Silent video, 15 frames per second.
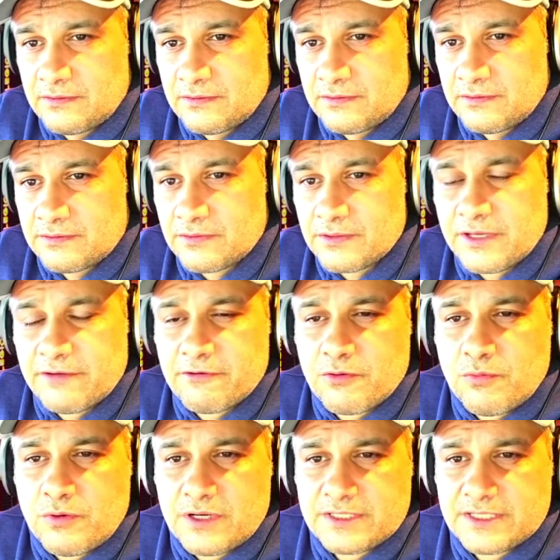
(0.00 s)
So there he
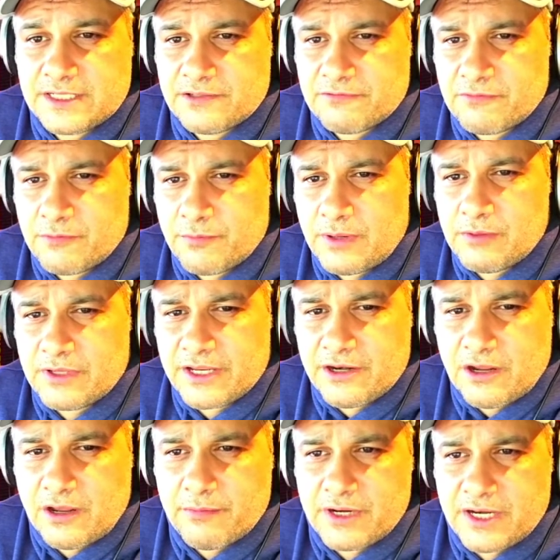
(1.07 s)
was as a Republican
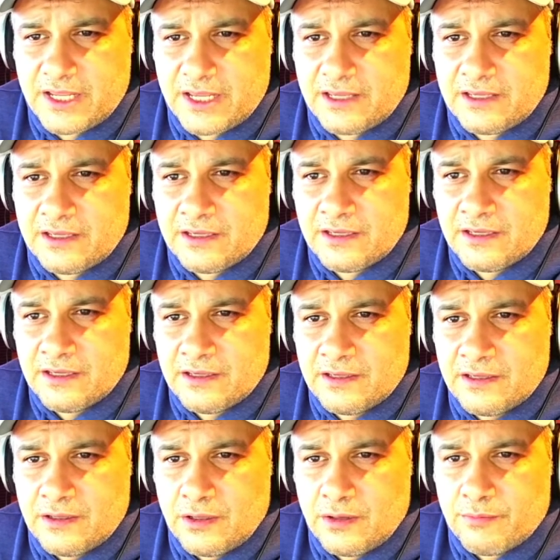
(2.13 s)
nominee,
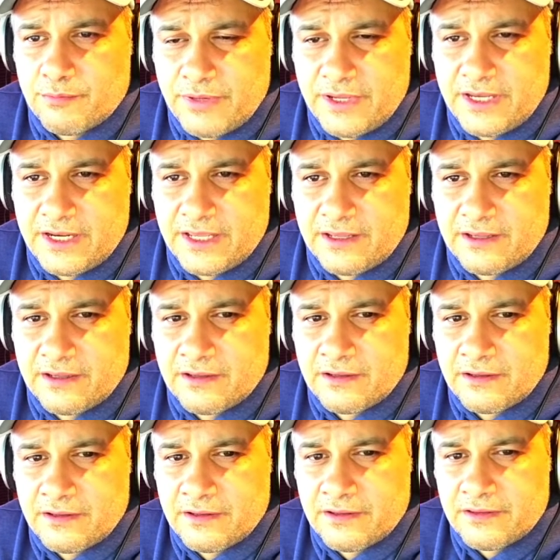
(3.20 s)
beating
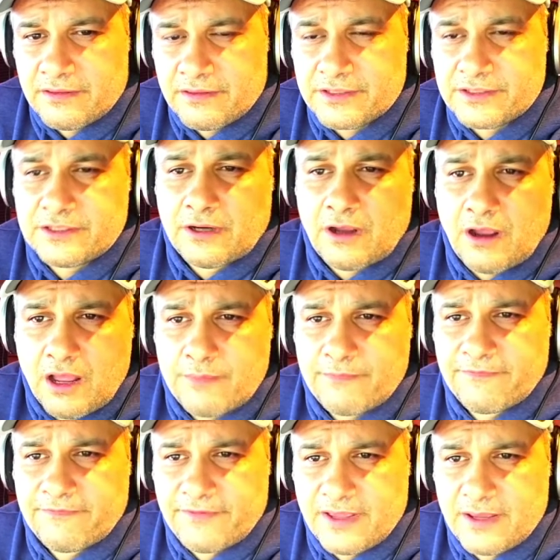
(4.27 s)
the top
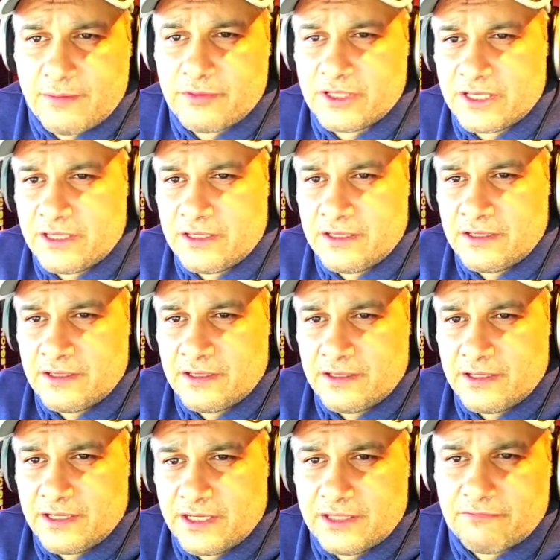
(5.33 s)
family
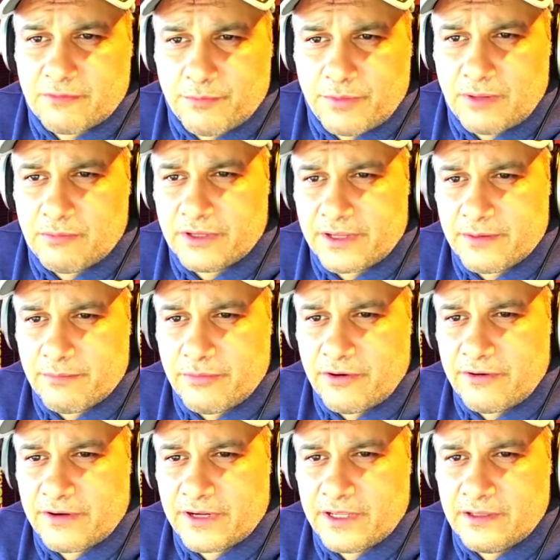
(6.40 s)
in the Republican
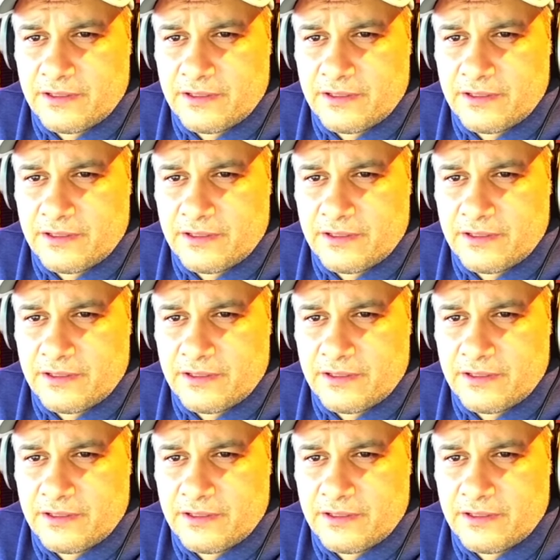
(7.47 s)
Party.